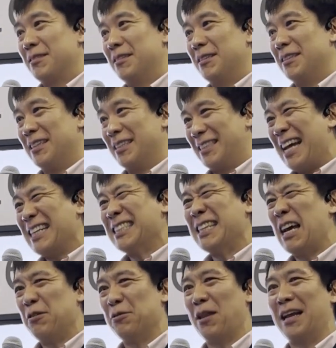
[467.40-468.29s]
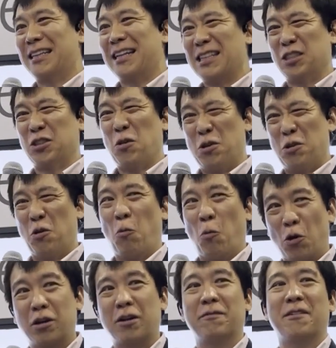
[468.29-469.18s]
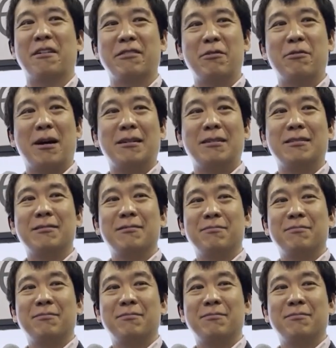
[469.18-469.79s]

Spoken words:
Does that sound like that's going to work very well?